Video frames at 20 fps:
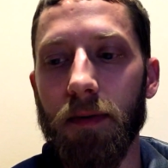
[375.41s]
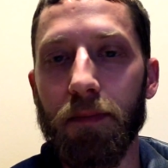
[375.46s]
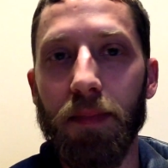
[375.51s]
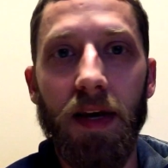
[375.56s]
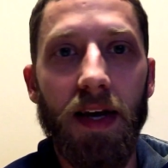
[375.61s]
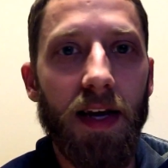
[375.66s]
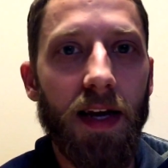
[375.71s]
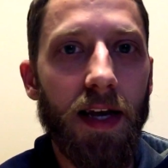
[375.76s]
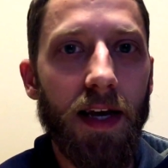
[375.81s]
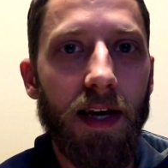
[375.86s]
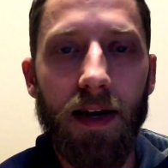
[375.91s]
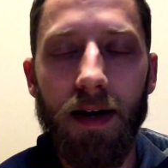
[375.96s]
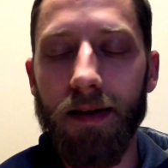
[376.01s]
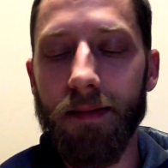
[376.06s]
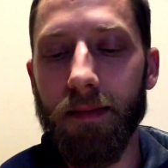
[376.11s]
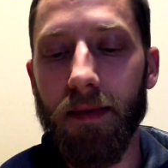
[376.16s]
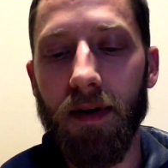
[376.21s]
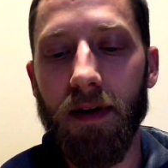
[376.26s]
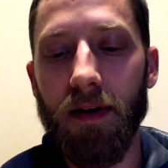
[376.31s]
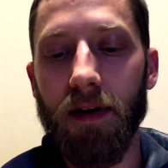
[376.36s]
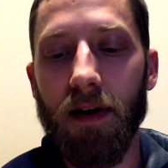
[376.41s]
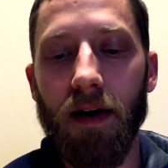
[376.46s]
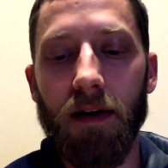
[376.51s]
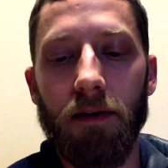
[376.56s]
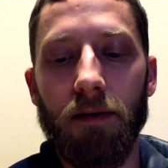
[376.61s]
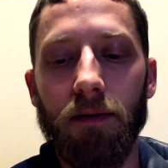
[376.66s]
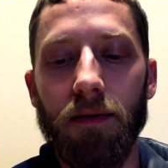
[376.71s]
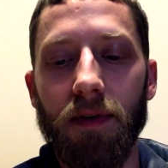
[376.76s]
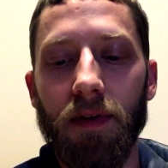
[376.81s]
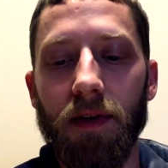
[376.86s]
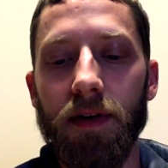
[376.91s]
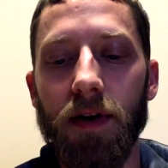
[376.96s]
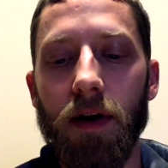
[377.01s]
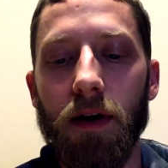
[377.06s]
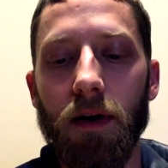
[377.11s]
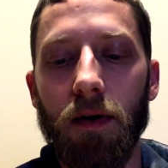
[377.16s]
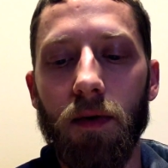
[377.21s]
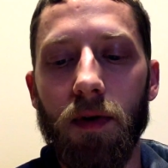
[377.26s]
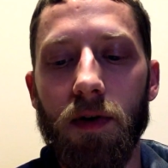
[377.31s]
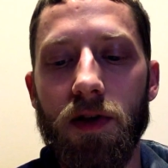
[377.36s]
B&M. I don't really
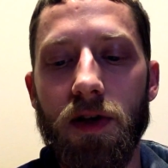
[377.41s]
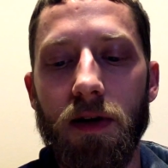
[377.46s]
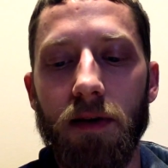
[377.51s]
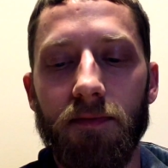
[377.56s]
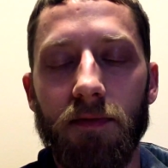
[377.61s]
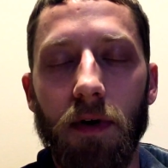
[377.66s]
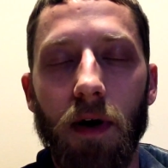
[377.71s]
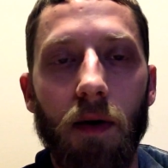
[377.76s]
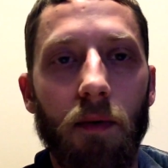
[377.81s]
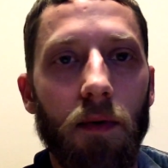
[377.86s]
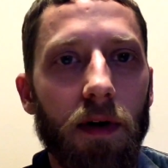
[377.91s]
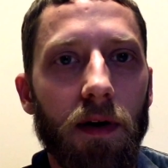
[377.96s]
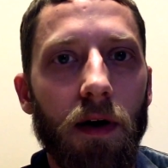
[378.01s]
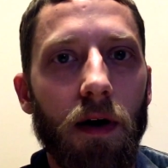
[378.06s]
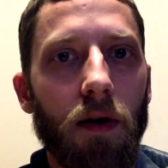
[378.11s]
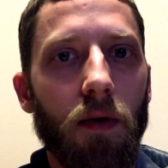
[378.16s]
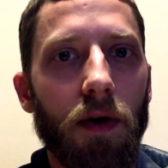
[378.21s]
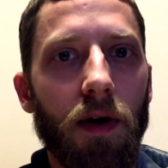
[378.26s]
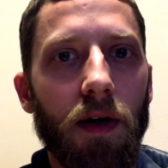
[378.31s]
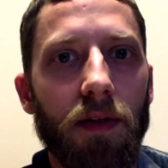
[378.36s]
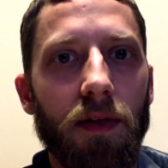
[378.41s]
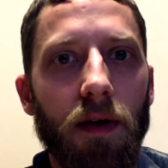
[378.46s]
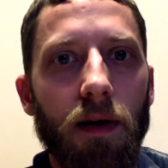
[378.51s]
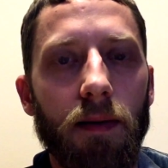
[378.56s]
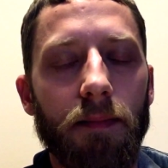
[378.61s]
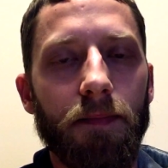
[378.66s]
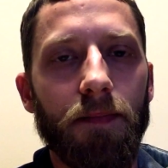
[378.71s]
know what shifter I want to go with.